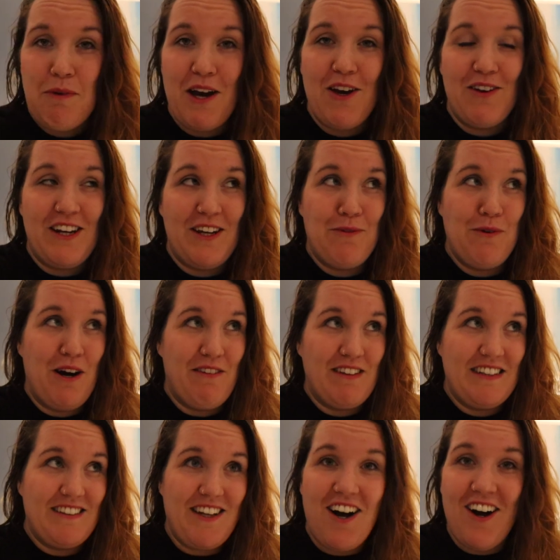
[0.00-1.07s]
my only
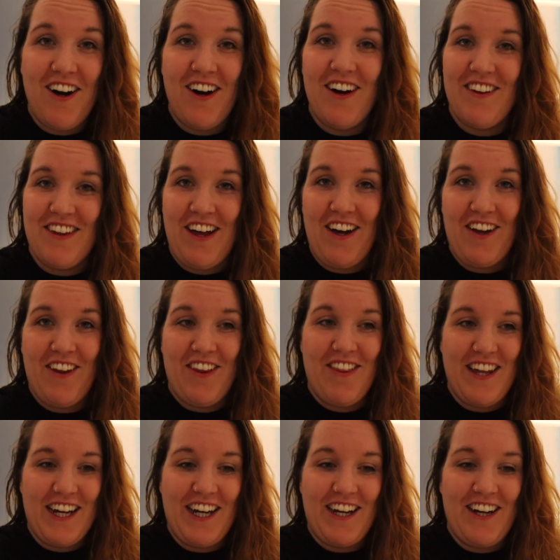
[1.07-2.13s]
worries are they'll
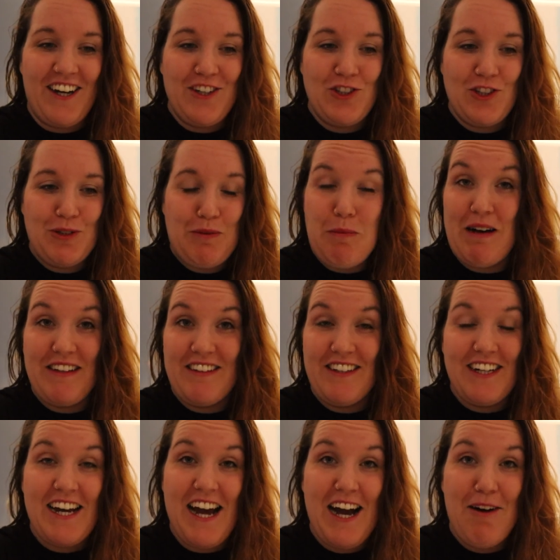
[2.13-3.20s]
think I should be better
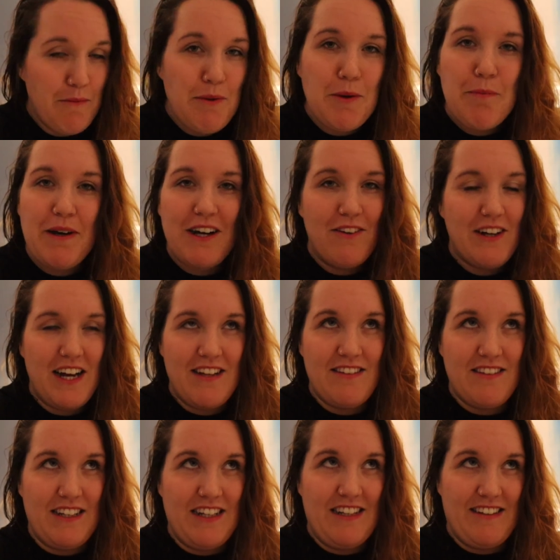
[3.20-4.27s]
than I am. But battlecam.
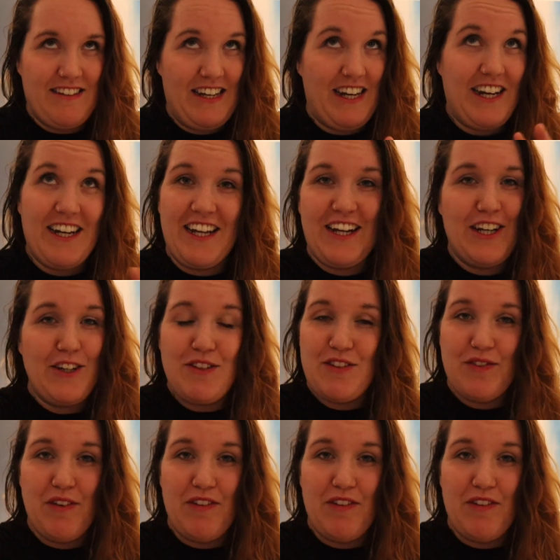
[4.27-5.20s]
Cancer is like an inclusive